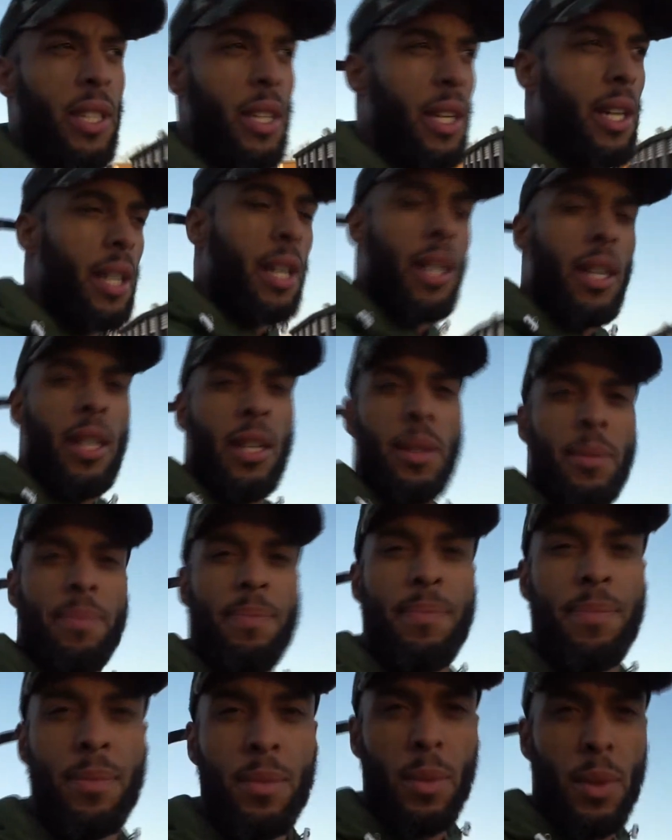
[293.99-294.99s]

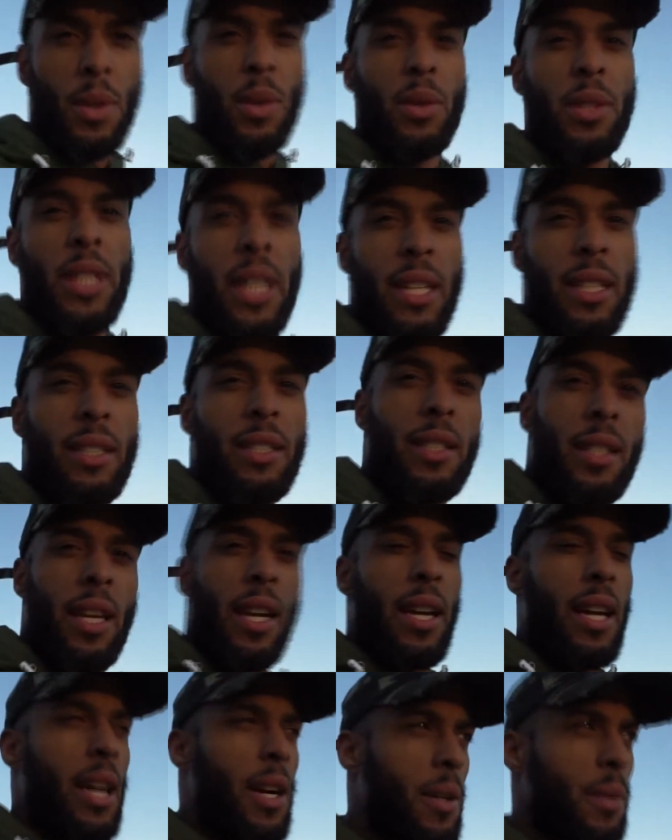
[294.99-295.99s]
gonna check this
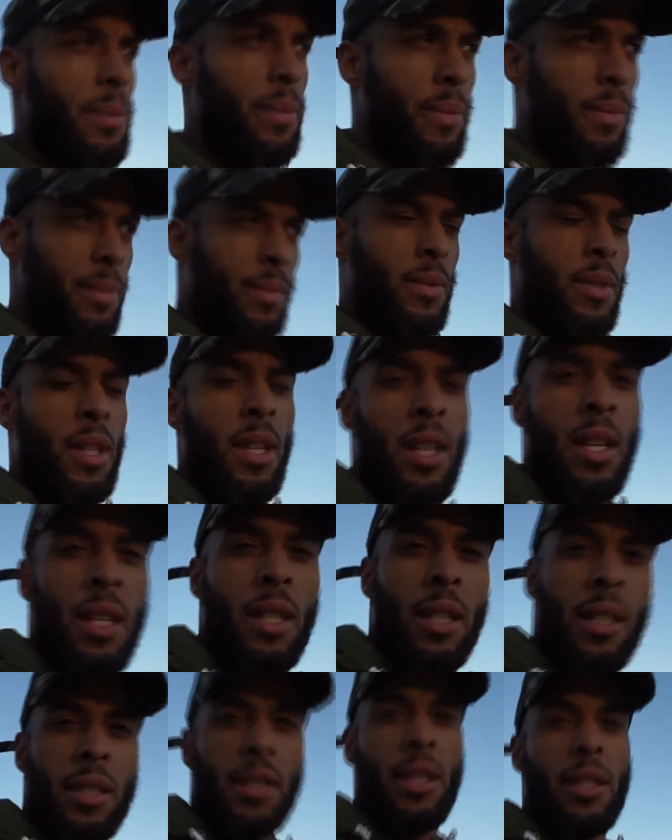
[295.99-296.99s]
thing out,
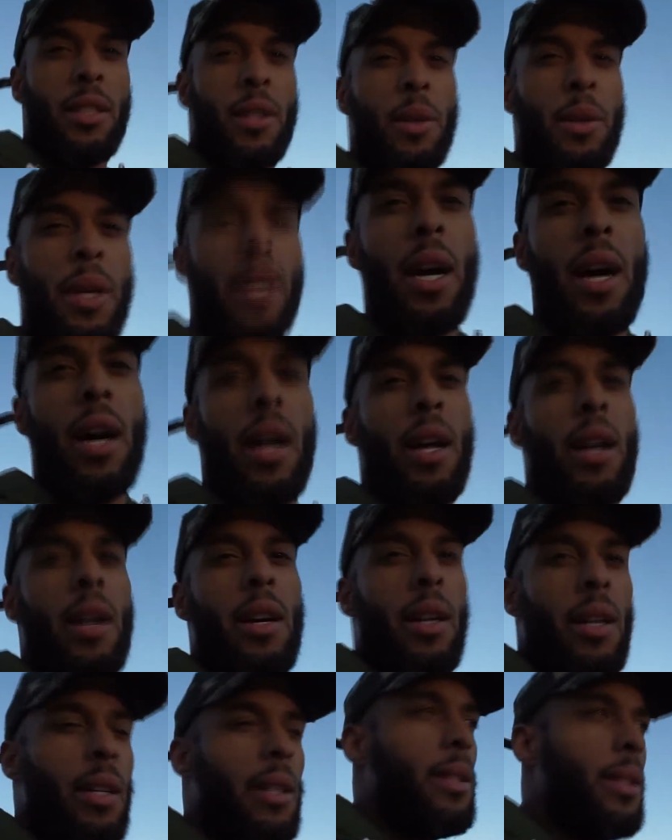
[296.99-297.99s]
just so
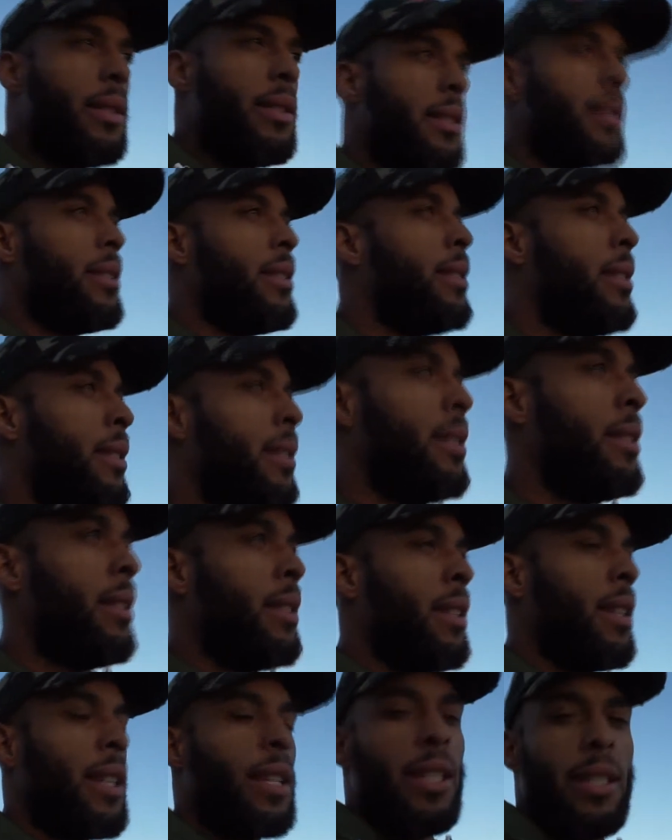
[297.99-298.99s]
y'all
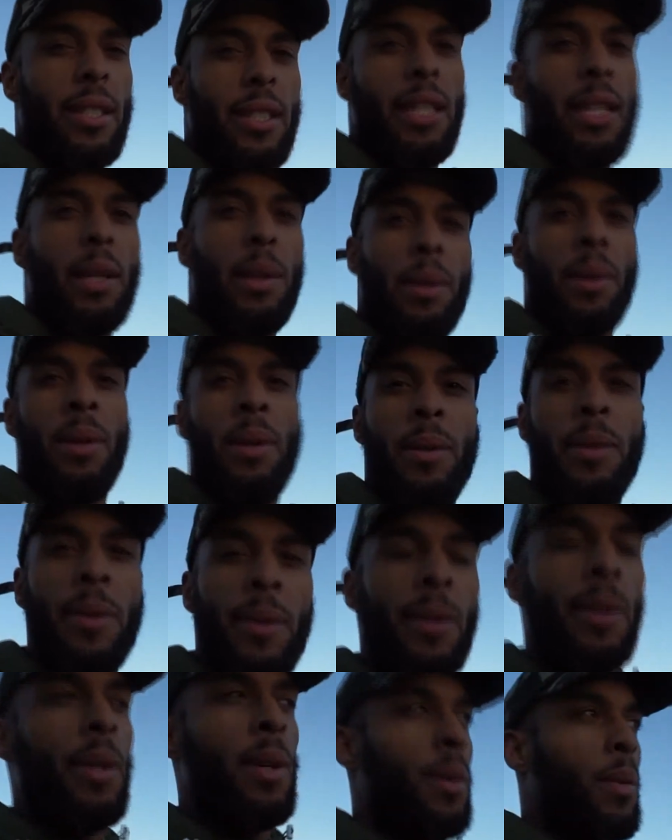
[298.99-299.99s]
can see
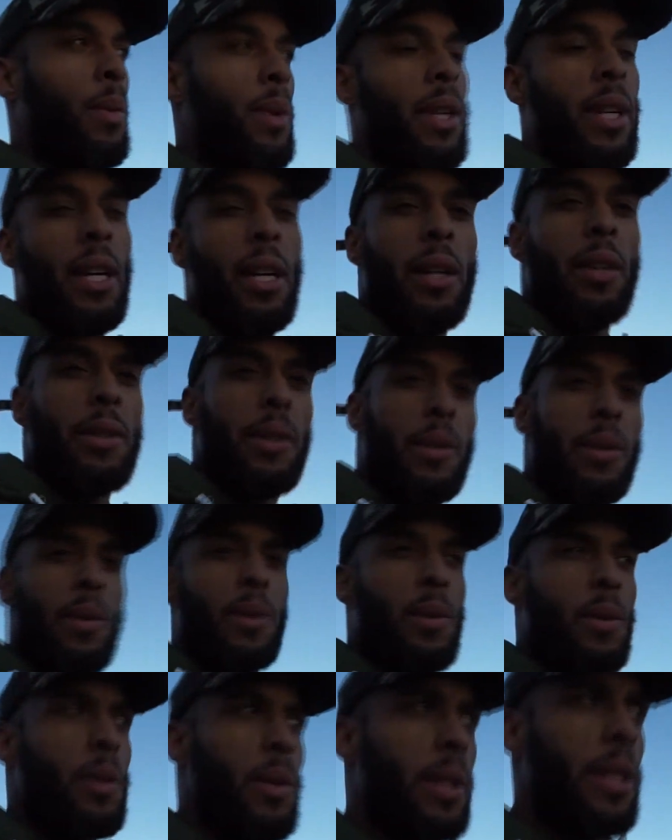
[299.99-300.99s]
what the hell is
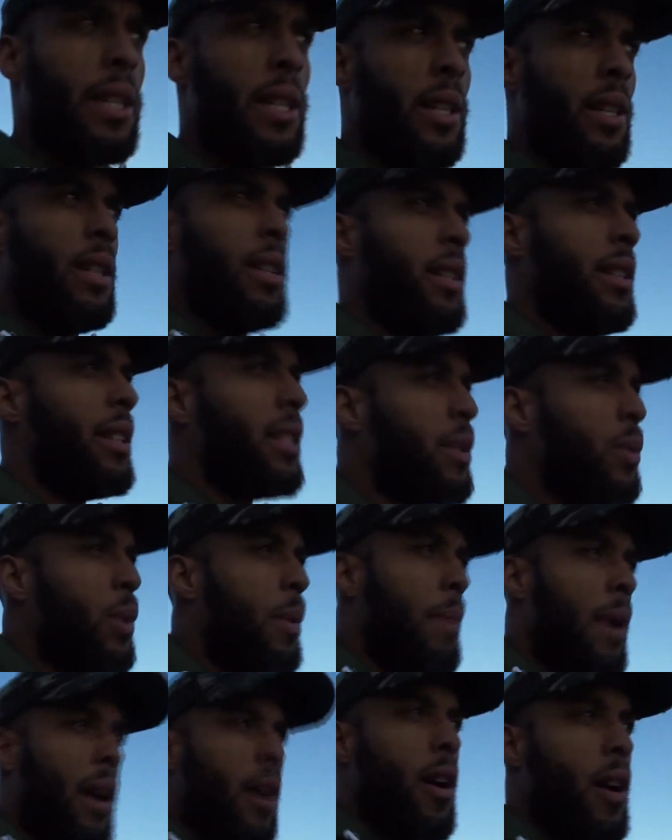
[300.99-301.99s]
going on here. This is
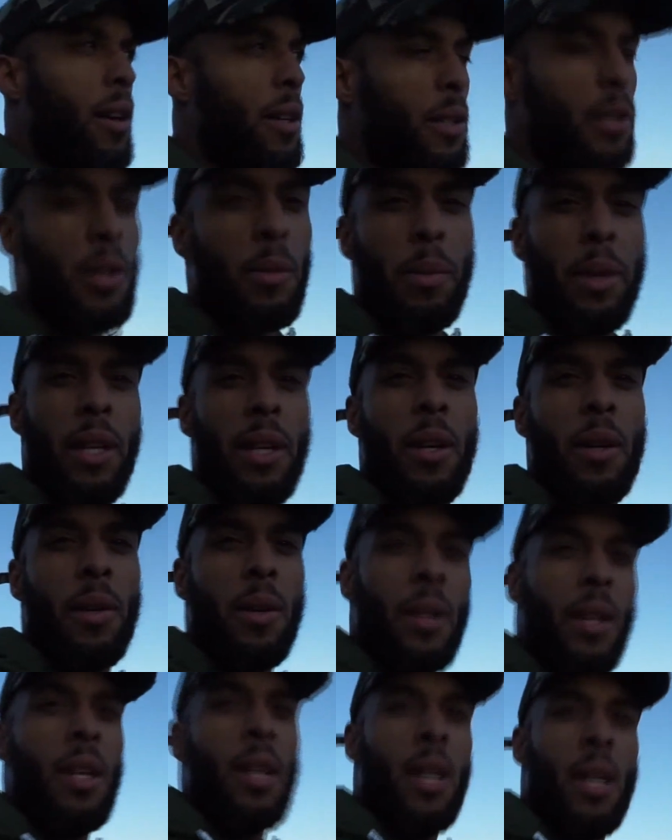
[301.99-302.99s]
where my car used to be though.
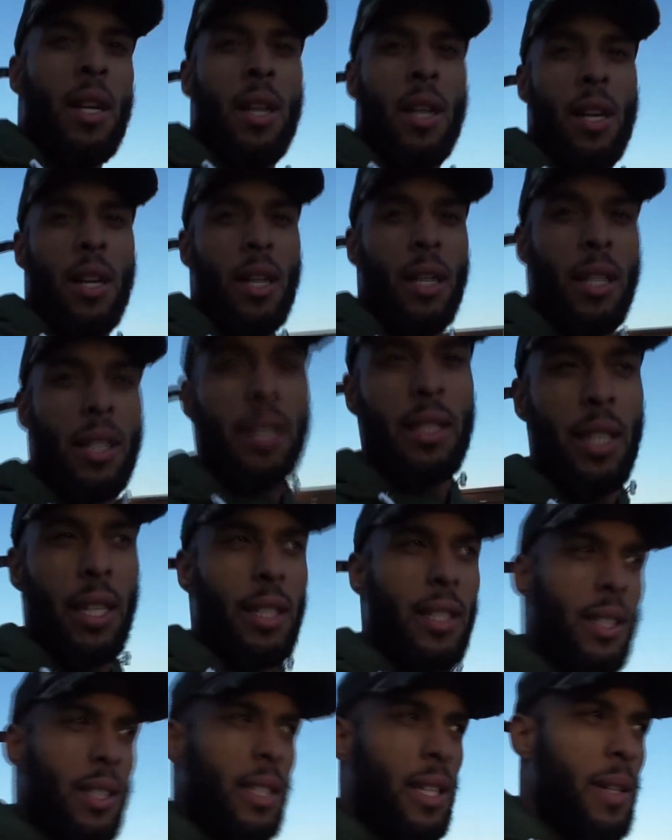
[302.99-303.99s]
Let's
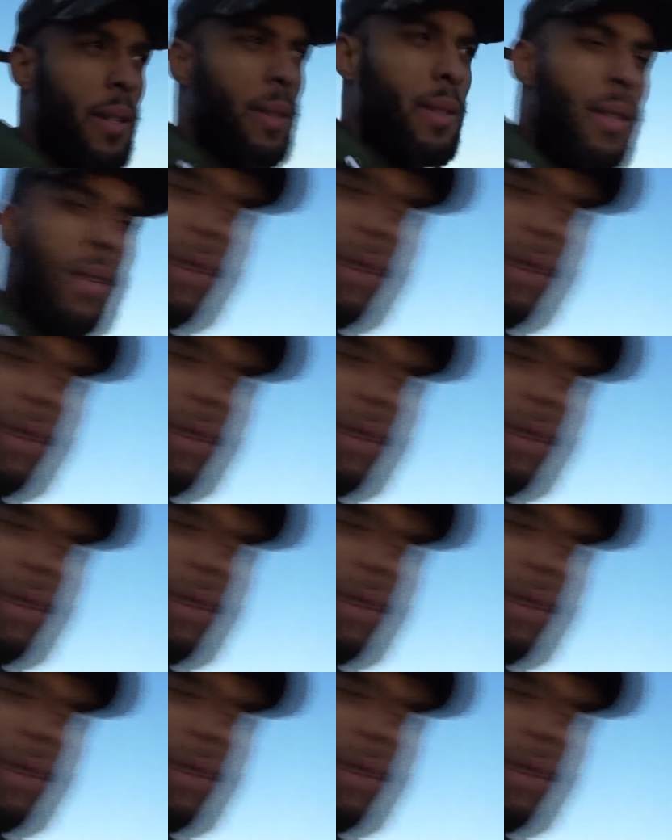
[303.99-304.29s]
check this out.